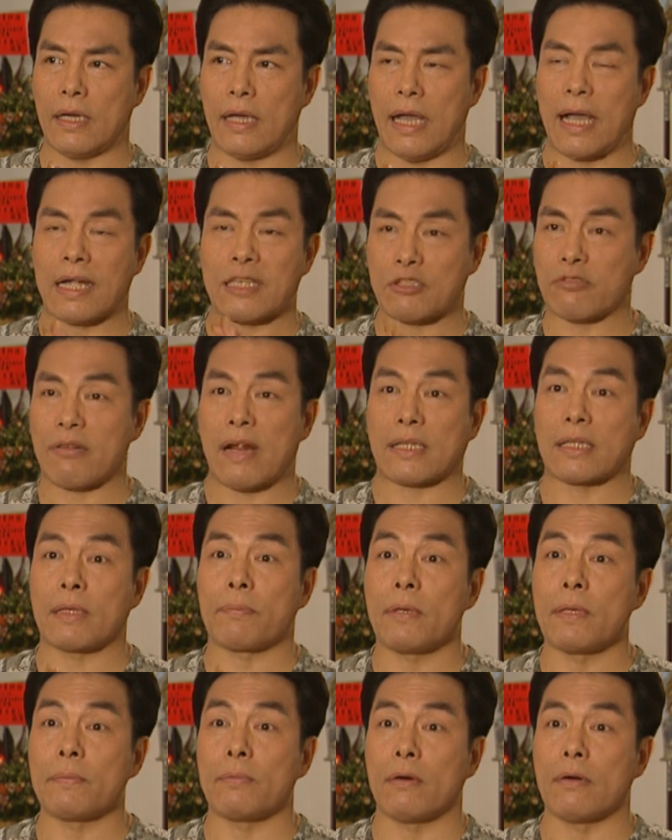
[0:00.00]
attract the
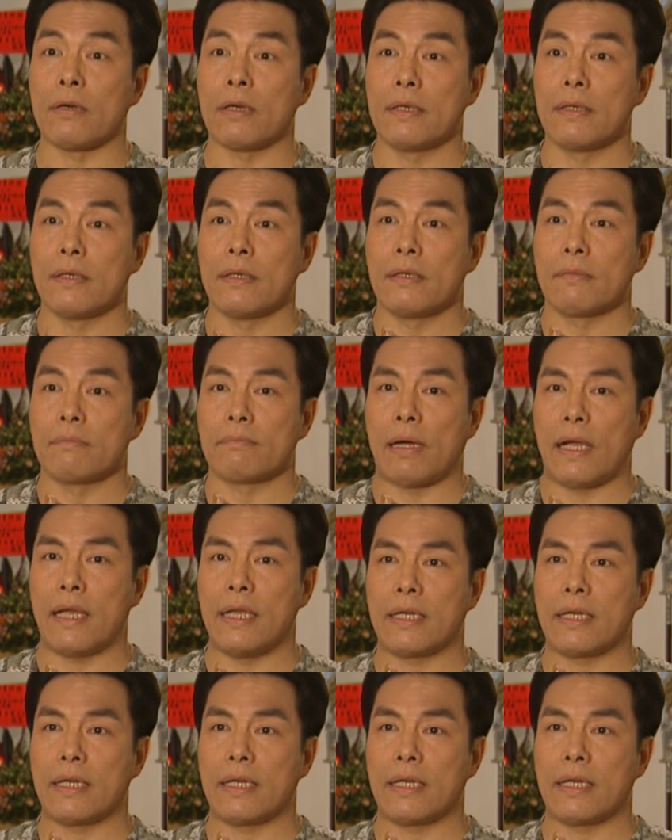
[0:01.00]
people. But he